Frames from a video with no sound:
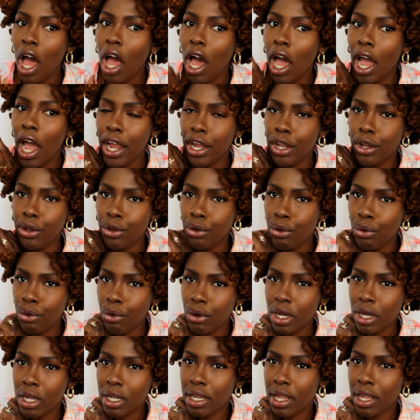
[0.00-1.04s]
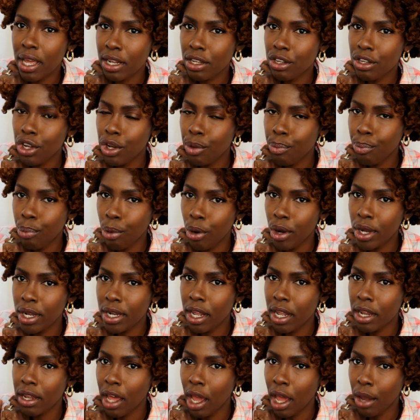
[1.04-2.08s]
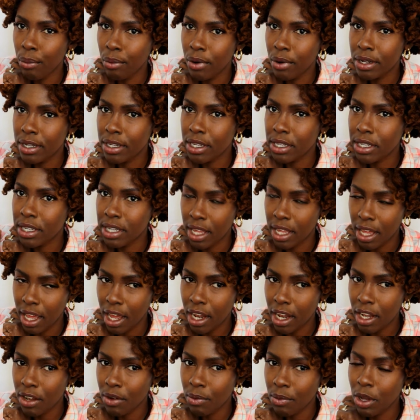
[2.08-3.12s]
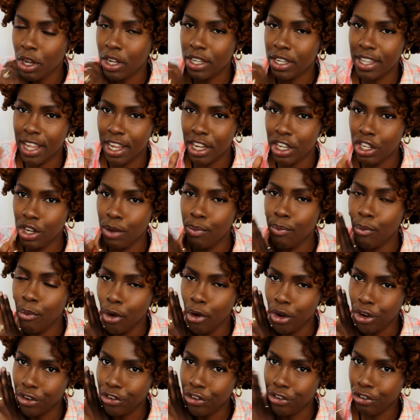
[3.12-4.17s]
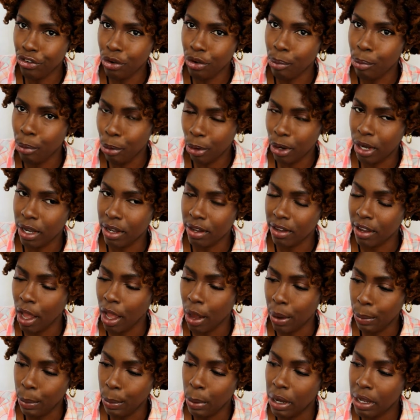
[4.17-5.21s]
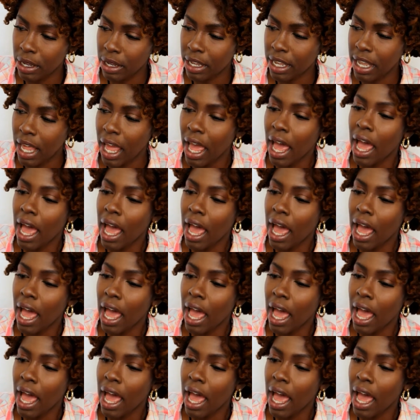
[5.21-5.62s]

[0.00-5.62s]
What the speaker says: I know it get to the point that I want it to get, because that is the moisture point I want.